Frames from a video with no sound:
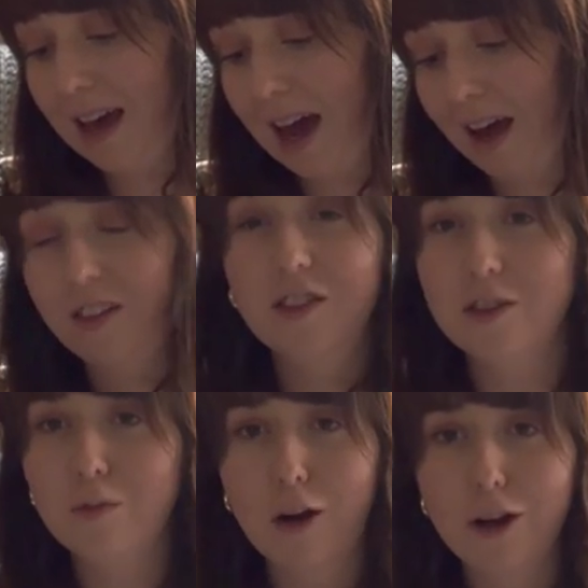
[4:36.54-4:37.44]
and there's
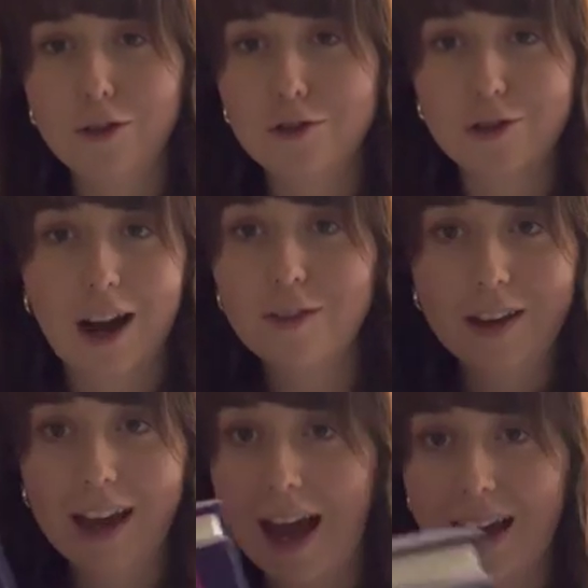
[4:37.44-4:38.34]
a road
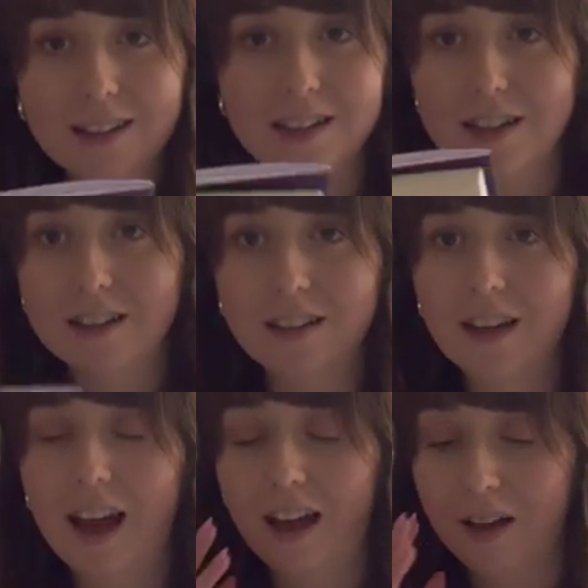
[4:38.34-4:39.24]
traffic accident.
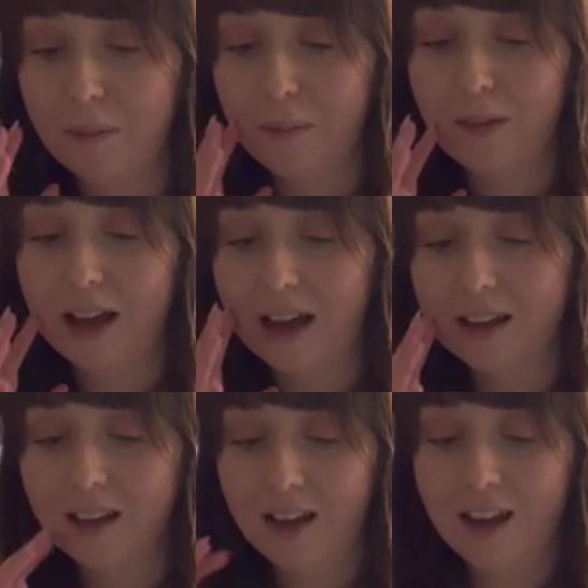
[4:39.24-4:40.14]

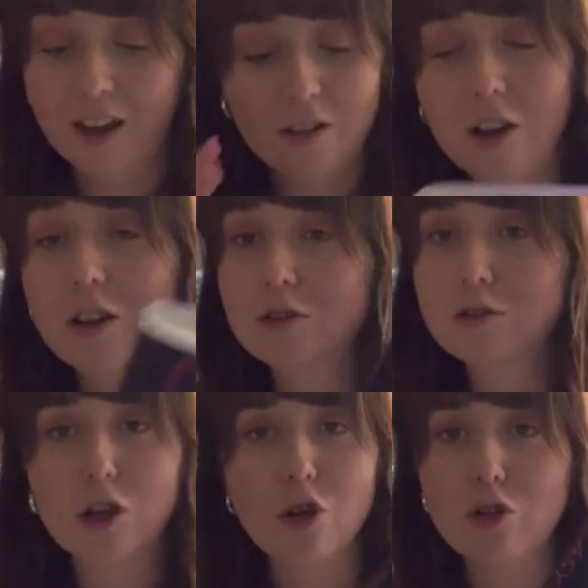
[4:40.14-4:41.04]
Not
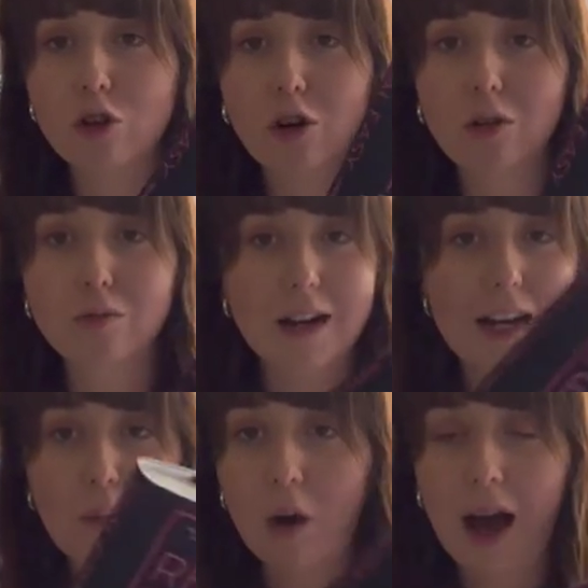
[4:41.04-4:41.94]
too sure
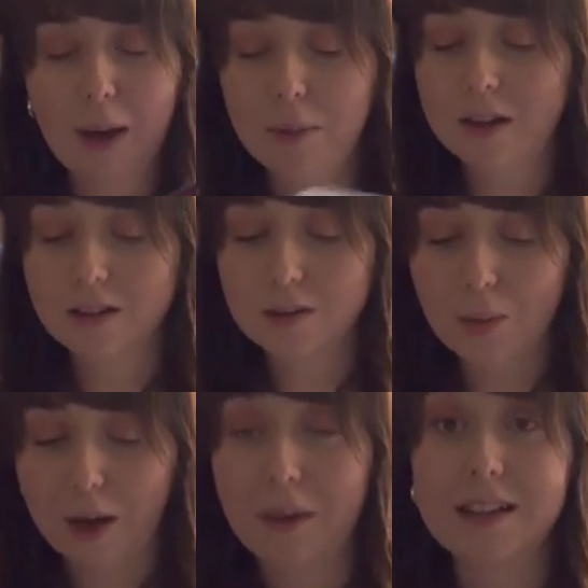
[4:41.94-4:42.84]
really what happens,
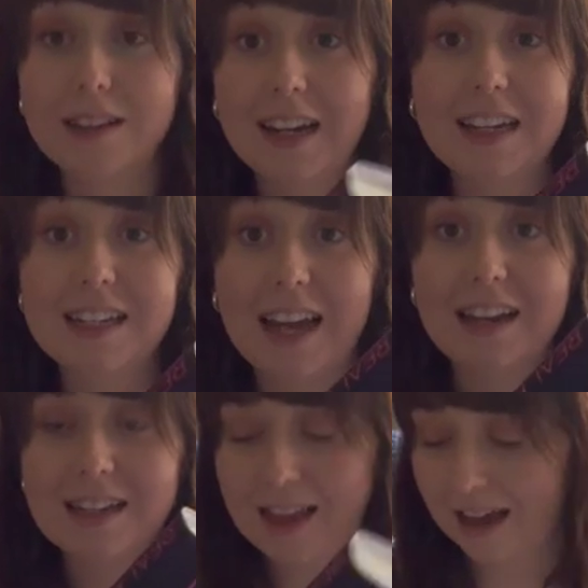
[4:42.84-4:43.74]
but I'm excited to get
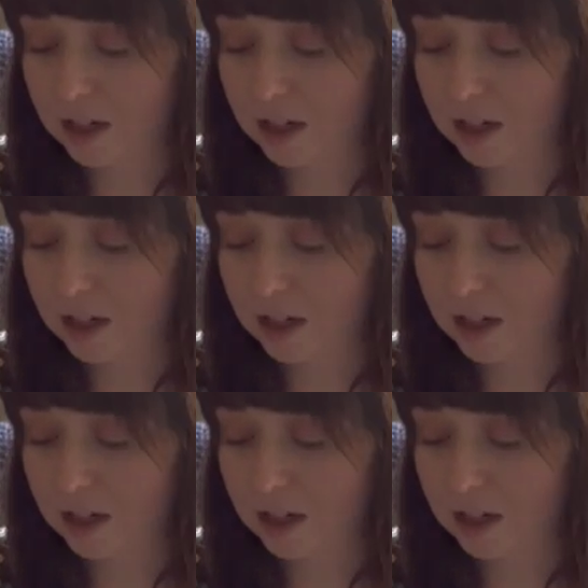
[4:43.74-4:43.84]
into that